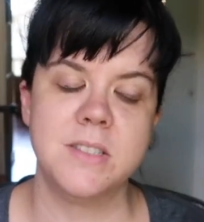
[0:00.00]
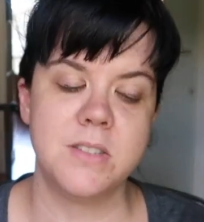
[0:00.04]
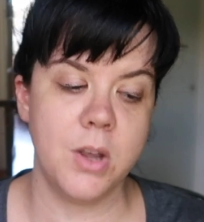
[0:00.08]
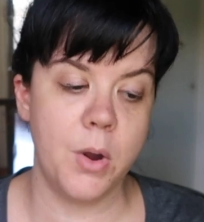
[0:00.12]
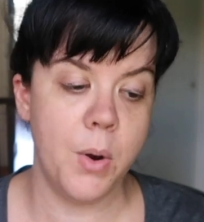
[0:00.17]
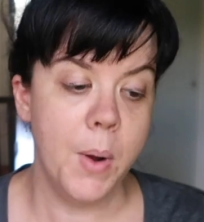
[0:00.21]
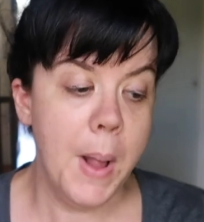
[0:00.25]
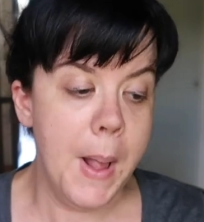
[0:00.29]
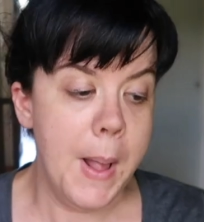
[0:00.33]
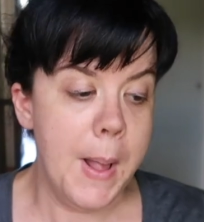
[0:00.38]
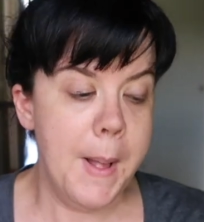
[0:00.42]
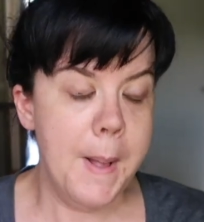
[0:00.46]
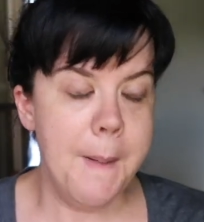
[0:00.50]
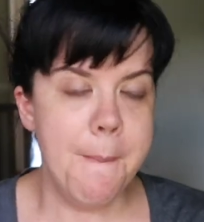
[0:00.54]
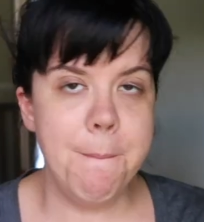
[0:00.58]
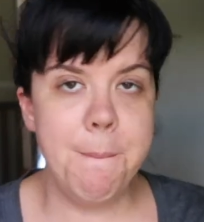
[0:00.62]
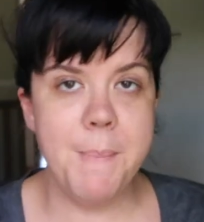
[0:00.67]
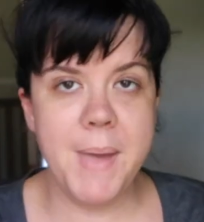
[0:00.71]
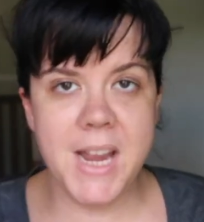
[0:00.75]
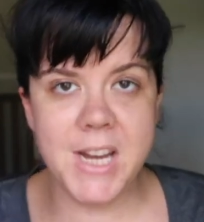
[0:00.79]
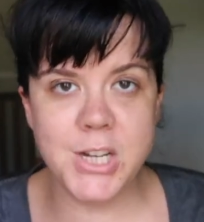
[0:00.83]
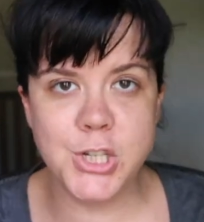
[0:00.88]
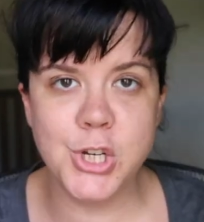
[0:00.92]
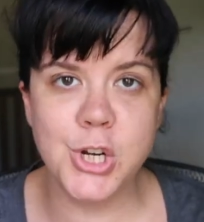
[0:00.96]
So
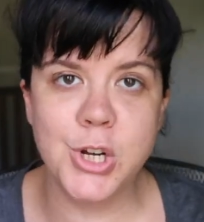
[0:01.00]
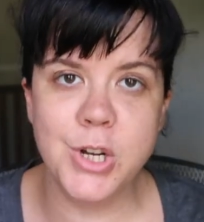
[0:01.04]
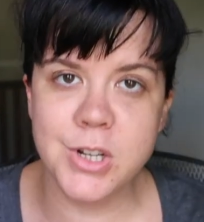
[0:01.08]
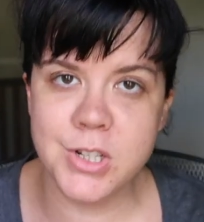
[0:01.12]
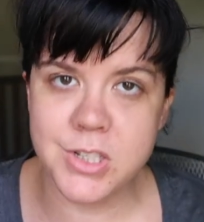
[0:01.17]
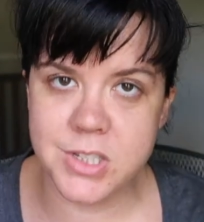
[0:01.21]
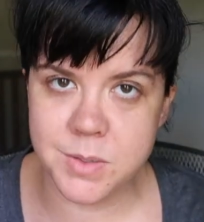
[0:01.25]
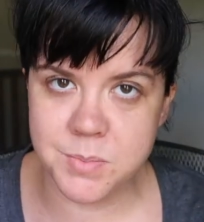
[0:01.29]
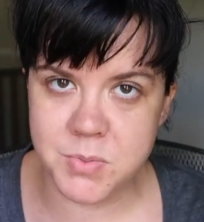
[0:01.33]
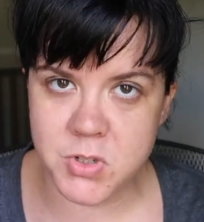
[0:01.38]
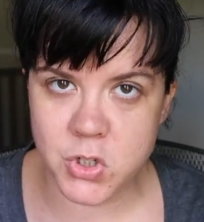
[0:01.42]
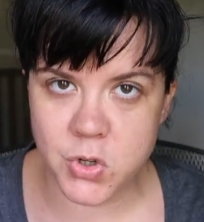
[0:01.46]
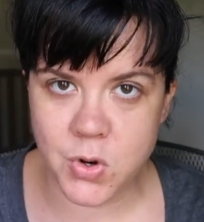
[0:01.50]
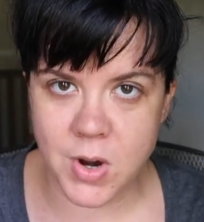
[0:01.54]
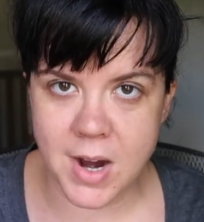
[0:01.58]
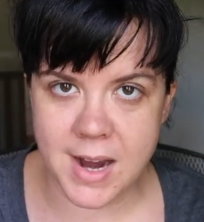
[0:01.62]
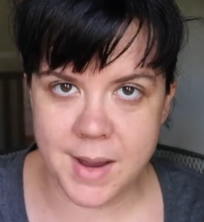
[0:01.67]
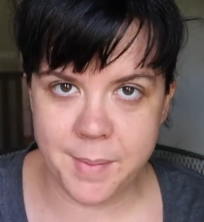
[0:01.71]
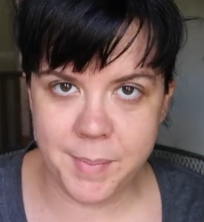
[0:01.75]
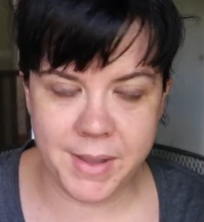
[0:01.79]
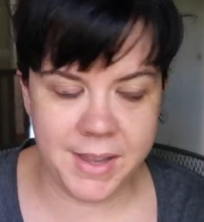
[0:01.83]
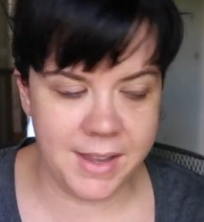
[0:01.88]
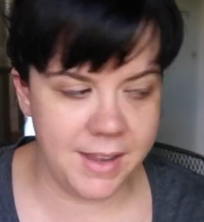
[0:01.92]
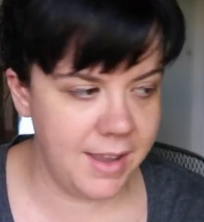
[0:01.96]
make sure you're
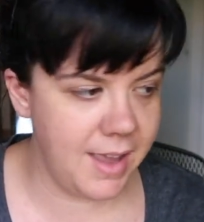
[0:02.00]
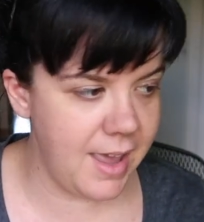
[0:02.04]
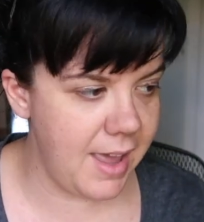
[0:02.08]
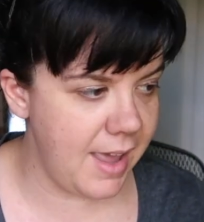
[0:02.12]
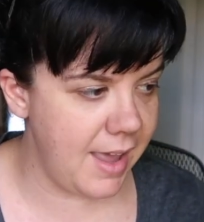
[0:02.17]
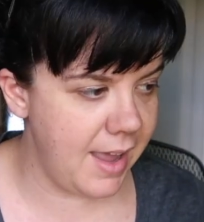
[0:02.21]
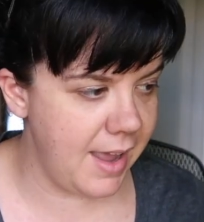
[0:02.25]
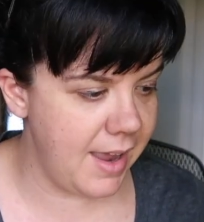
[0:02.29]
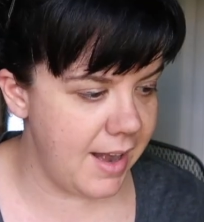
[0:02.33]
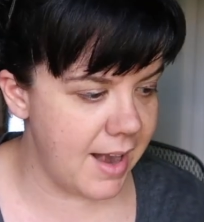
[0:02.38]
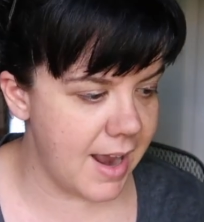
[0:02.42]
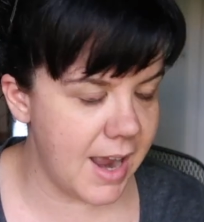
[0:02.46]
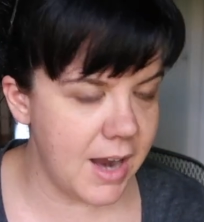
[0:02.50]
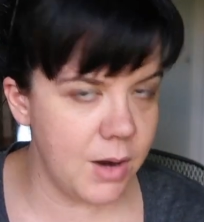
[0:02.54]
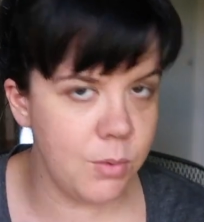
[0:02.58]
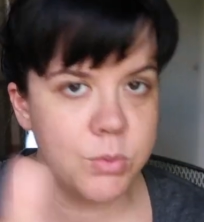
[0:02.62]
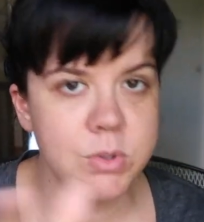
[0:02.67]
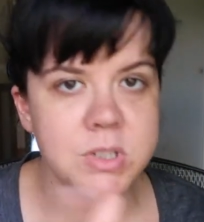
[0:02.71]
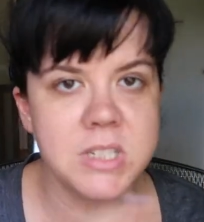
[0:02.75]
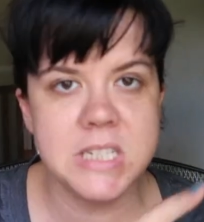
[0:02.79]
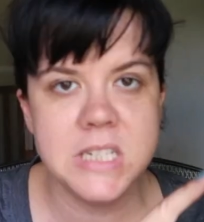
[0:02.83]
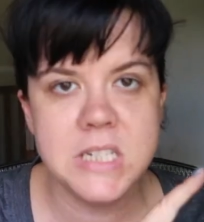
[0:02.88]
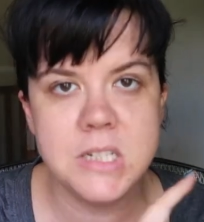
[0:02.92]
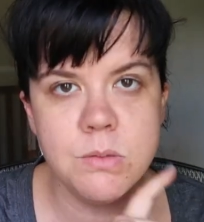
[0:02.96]
subscribing, and I
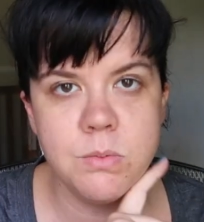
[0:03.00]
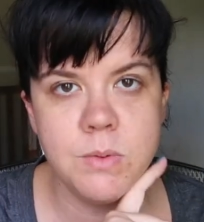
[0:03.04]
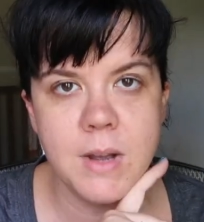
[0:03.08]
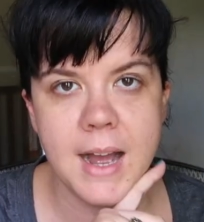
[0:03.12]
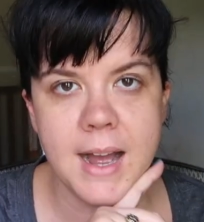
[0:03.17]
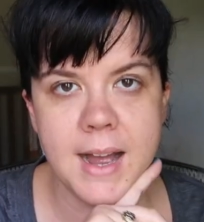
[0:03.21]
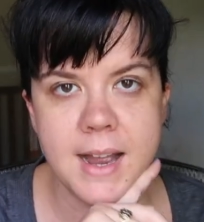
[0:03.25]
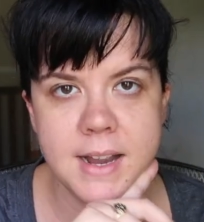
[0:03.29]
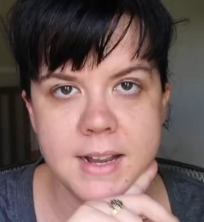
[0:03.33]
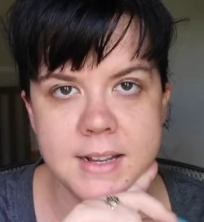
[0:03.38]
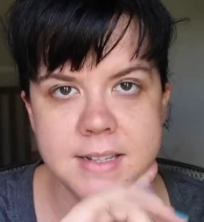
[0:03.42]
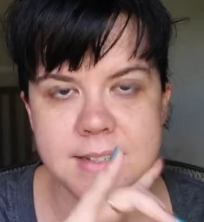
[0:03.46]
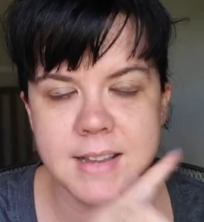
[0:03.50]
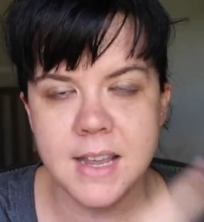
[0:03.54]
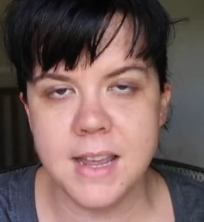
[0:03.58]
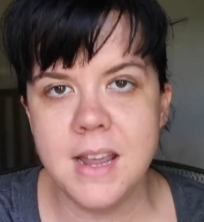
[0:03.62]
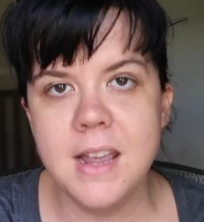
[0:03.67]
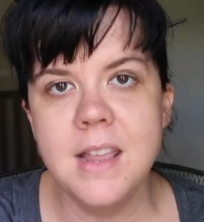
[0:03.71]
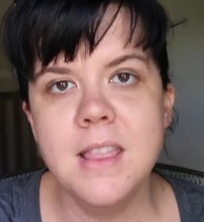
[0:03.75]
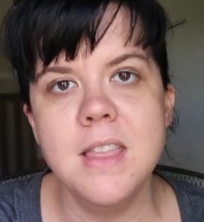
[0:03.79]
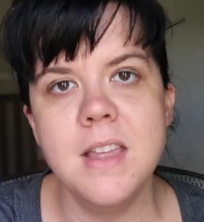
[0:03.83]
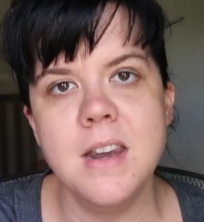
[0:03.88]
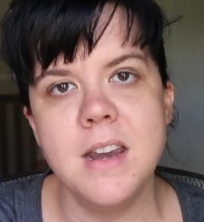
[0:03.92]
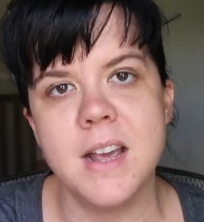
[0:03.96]
will see you guys
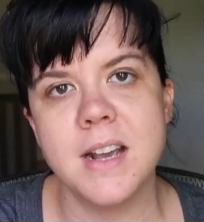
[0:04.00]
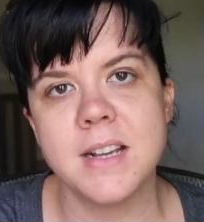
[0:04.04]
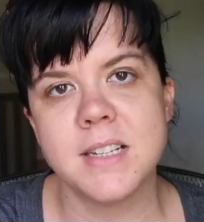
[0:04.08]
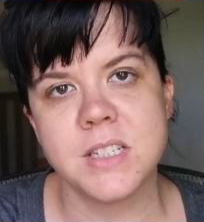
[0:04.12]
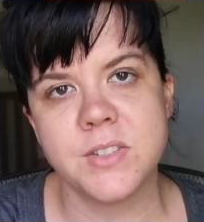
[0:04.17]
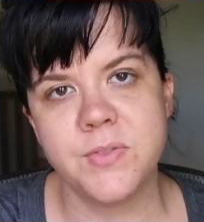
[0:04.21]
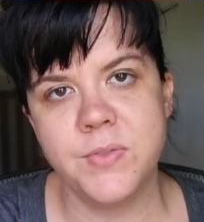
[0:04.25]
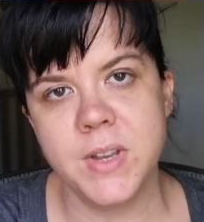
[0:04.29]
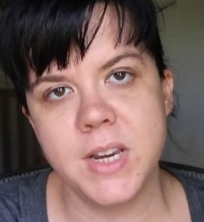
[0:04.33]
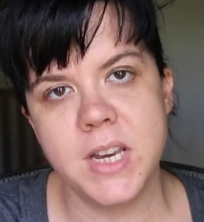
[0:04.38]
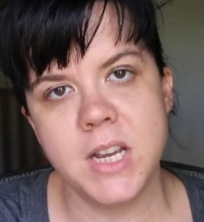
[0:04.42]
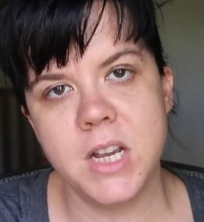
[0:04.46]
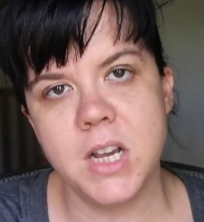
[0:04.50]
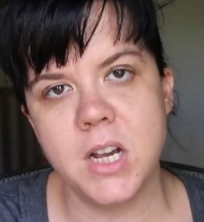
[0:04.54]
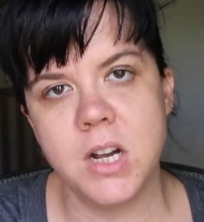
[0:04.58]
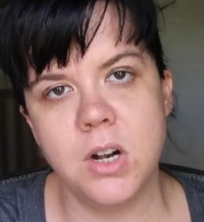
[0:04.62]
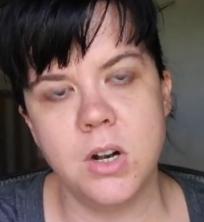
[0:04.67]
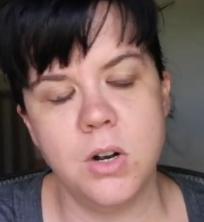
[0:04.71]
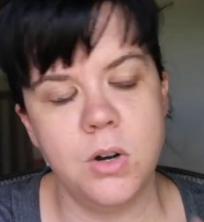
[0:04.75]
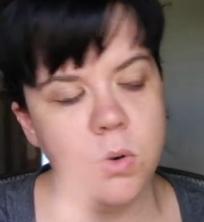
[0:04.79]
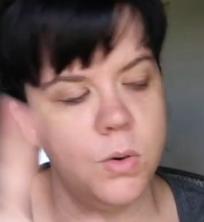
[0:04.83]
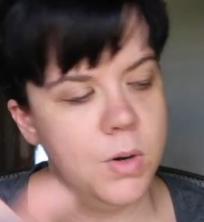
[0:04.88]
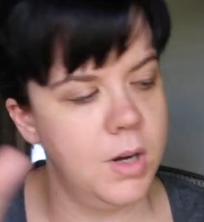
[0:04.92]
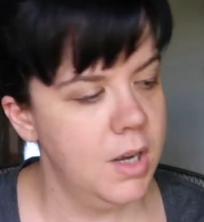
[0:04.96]
in the next
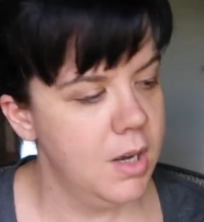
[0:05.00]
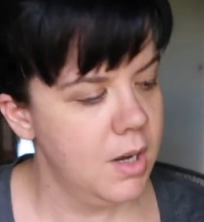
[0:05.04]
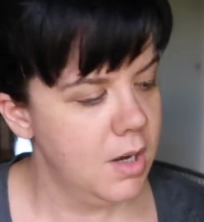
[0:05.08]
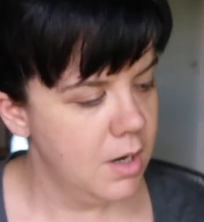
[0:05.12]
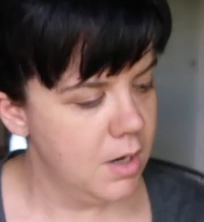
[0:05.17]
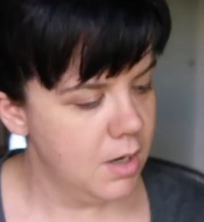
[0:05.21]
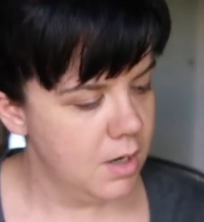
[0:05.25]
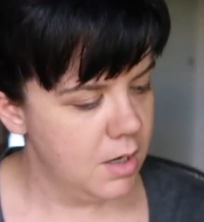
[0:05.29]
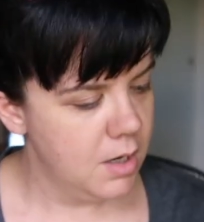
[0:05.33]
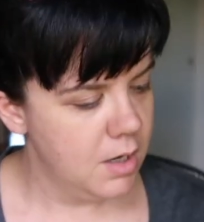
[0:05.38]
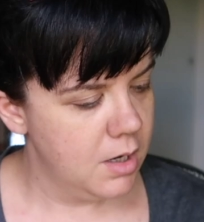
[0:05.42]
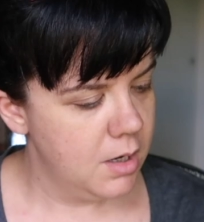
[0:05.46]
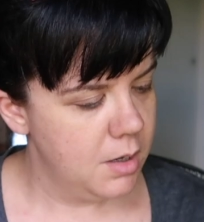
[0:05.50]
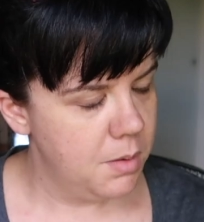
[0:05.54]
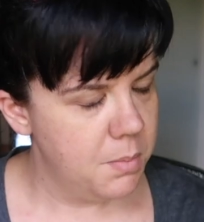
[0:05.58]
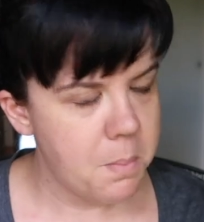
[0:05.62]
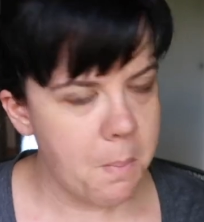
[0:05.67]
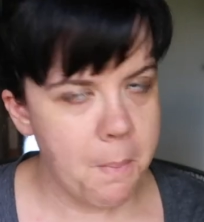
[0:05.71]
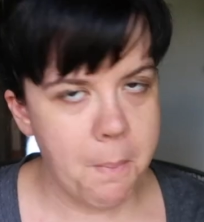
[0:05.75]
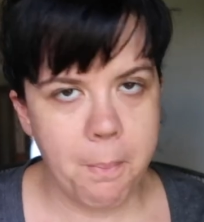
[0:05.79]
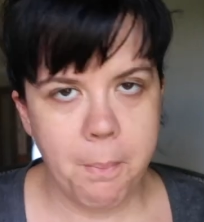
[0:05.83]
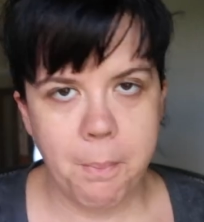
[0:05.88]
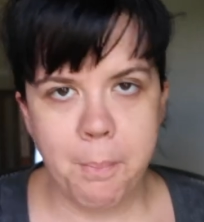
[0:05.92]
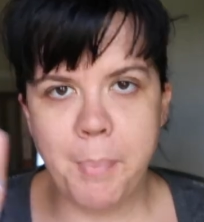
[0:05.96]
video.
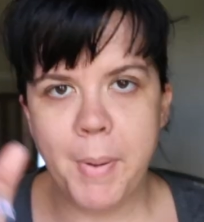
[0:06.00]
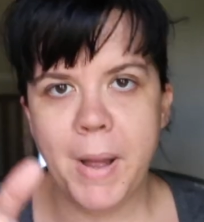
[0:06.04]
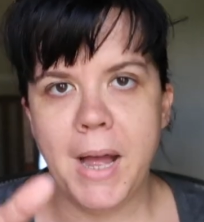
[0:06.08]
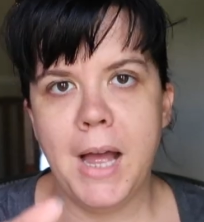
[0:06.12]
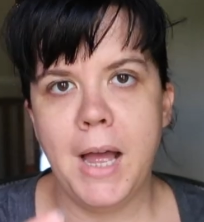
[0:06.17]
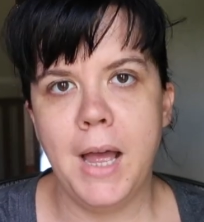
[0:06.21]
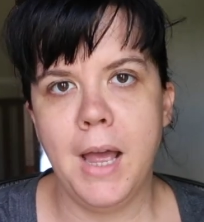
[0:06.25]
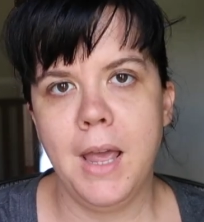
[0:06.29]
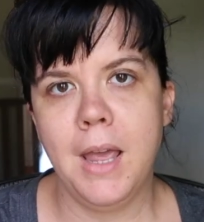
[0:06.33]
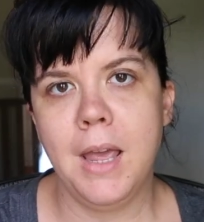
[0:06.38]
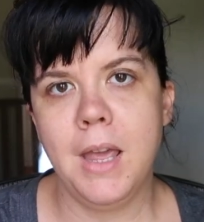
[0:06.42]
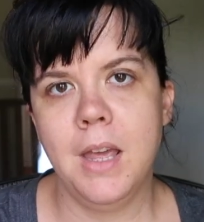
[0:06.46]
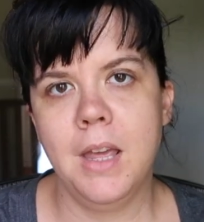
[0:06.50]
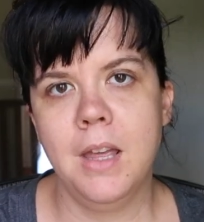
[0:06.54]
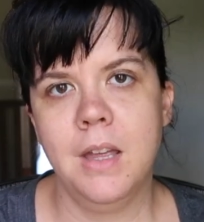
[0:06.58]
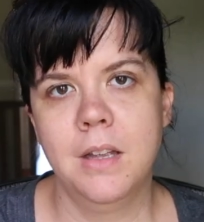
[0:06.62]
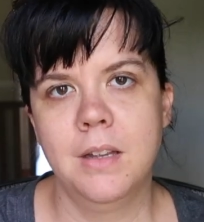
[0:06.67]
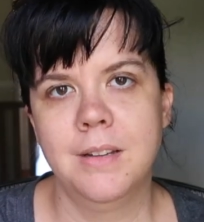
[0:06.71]
Bye.